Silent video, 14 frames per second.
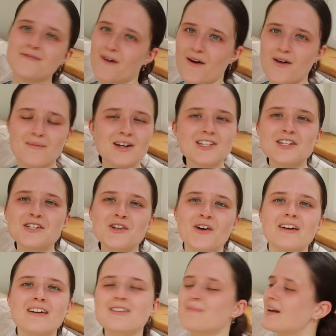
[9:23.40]
very much
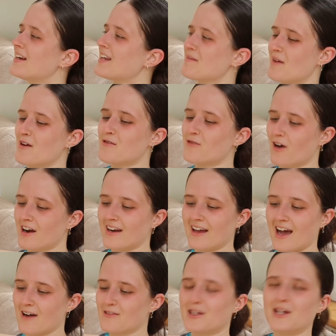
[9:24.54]
enjoying spending my Friday
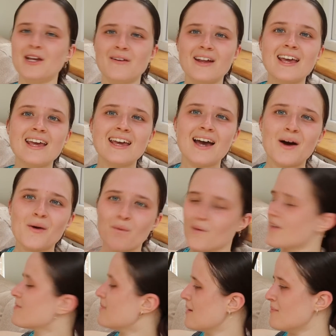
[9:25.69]
afternoon here
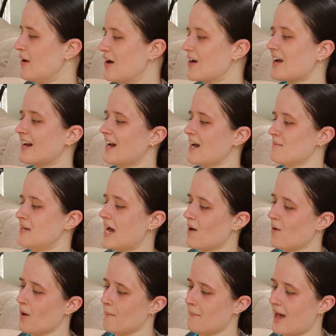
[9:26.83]
with my book and I am now
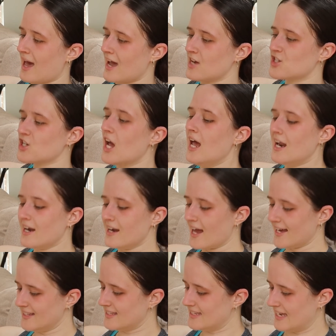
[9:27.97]
on page
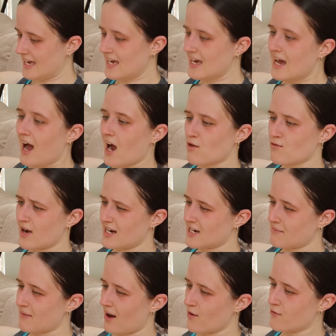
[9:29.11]
90. I read
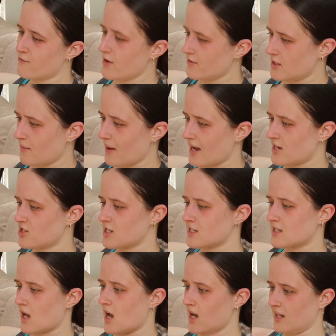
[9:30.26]
about 50
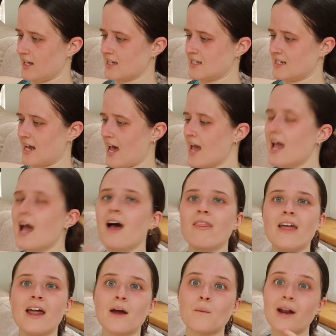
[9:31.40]
pages earlier today,
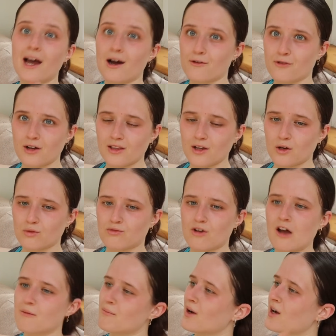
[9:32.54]
then I went out for a little
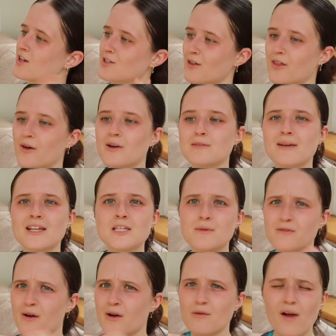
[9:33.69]
run because although it's meant to be
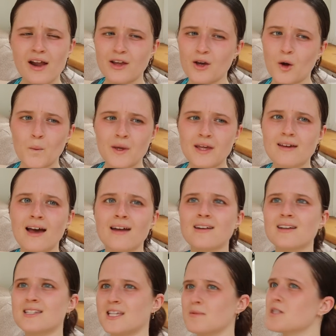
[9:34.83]
very rainy all weekend,
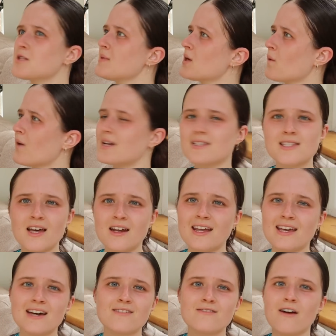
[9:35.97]
it seems to be quite
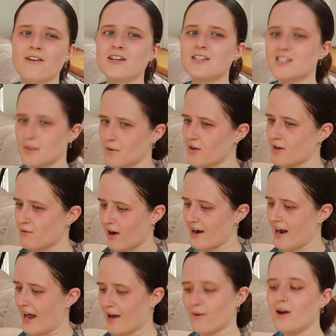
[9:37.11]
sunny and very summery right
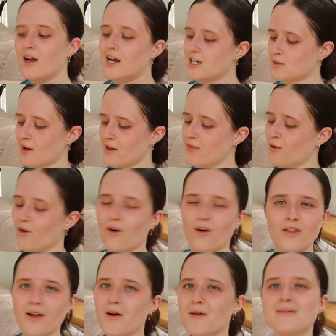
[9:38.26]
now. So I thought,
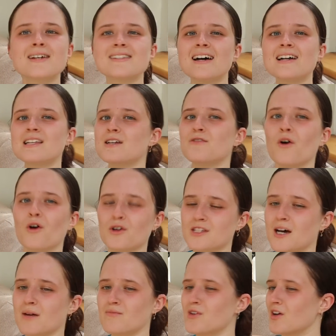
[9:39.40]
although I'm excited for
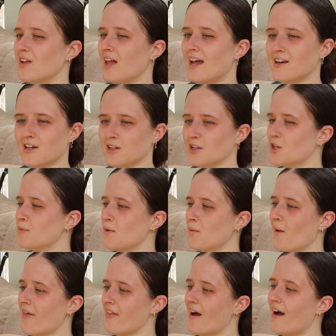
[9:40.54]
autumnal and gloomy
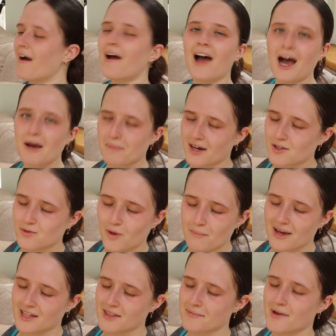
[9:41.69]
weather, I might as well
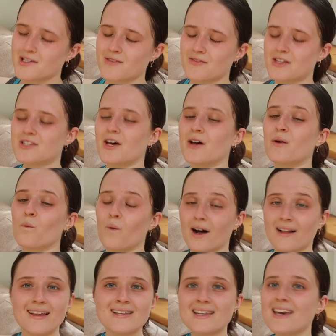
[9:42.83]
make the most of the sun
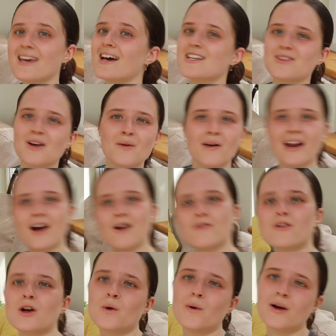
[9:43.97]
while it's here. So I went out for a